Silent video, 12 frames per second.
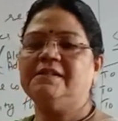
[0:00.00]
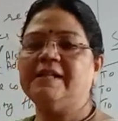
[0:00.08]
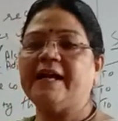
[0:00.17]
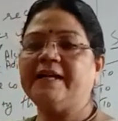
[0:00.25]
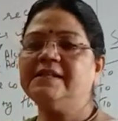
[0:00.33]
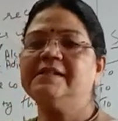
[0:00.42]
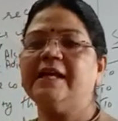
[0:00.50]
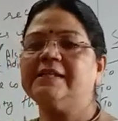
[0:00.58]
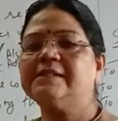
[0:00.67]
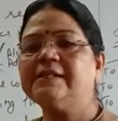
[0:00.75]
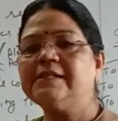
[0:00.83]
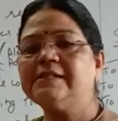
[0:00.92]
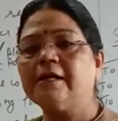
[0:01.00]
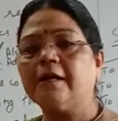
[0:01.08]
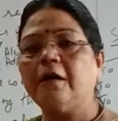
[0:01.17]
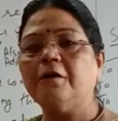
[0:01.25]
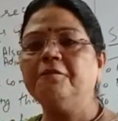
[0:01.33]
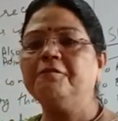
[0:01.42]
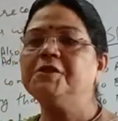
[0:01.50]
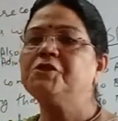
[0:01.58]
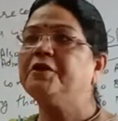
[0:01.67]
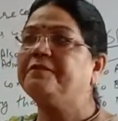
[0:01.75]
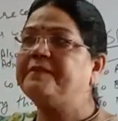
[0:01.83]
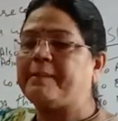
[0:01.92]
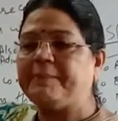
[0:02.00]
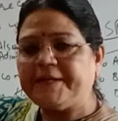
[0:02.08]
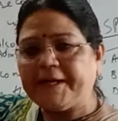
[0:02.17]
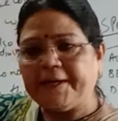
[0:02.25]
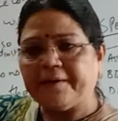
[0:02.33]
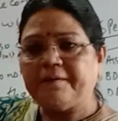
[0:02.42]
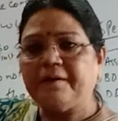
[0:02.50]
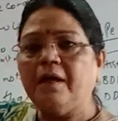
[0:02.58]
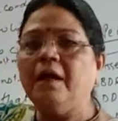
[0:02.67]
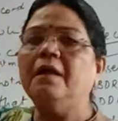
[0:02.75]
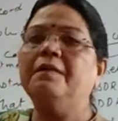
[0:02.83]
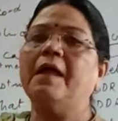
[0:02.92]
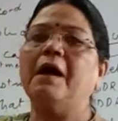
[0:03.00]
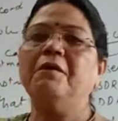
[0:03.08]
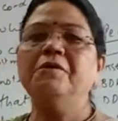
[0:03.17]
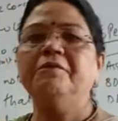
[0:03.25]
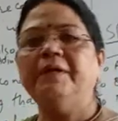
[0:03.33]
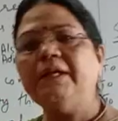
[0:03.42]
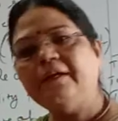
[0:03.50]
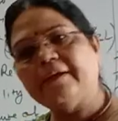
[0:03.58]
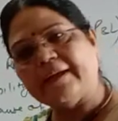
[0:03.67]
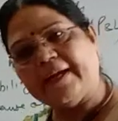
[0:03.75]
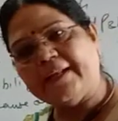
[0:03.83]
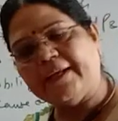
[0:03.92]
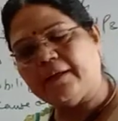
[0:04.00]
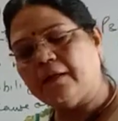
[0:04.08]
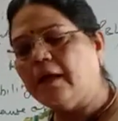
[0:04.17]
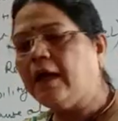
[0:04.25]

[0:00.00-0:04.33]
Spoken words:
That is the assets account which you have debited. Now you will credit.